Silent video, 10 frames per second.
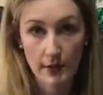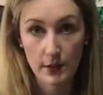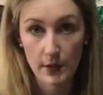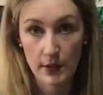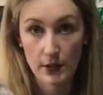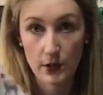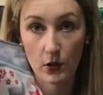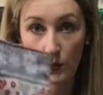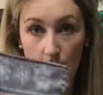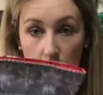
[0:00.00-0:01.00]
to make the
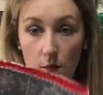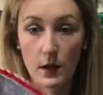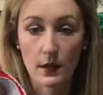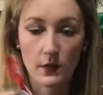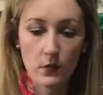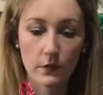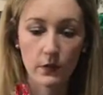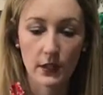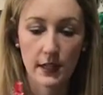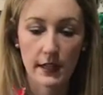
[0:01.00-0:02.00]
stocking as well. It's all
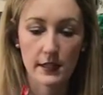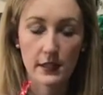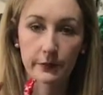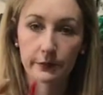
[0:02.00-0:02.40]
fully lined,